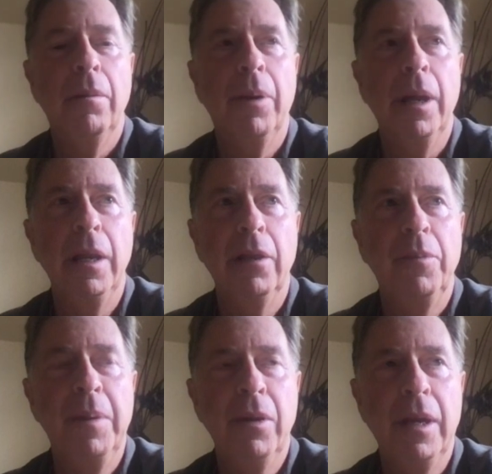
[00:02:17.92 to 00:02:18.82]
But in
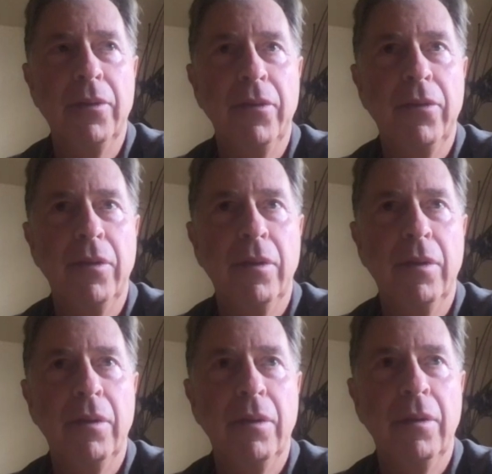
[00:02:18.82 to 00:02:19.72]
experience,
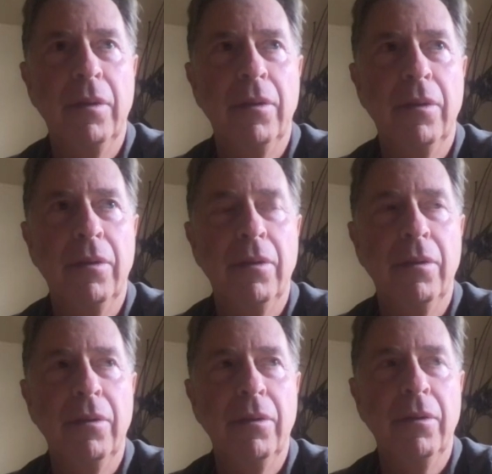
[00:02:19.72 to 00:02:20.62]

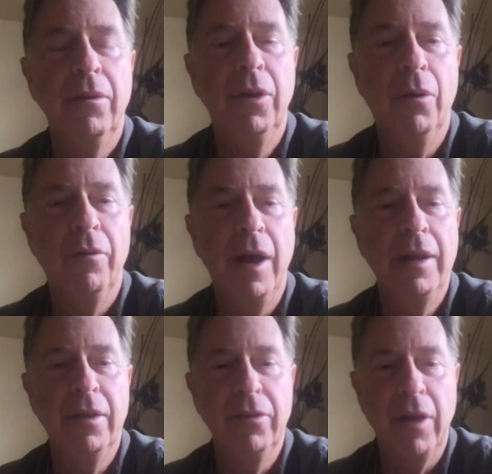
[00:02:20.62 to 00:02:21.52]
you don't
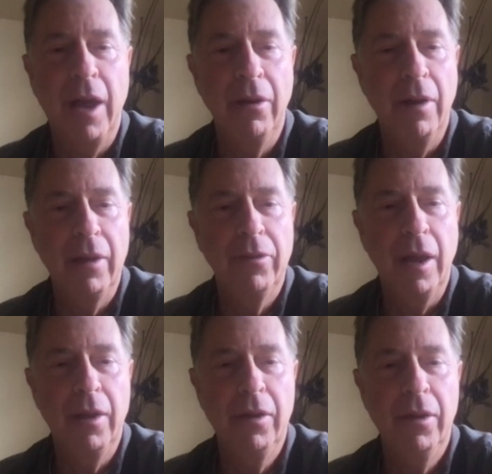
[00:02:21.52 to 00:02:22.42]
find inside or
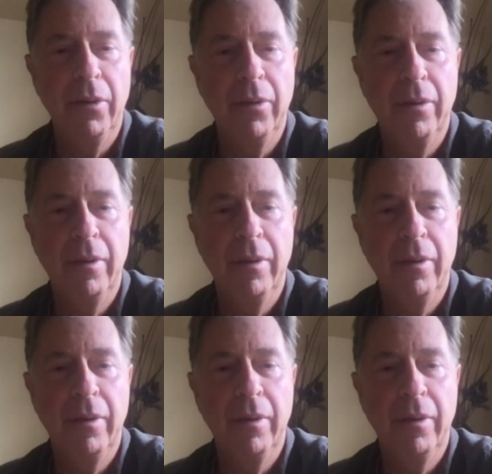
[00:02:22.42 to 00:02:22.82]
outside you.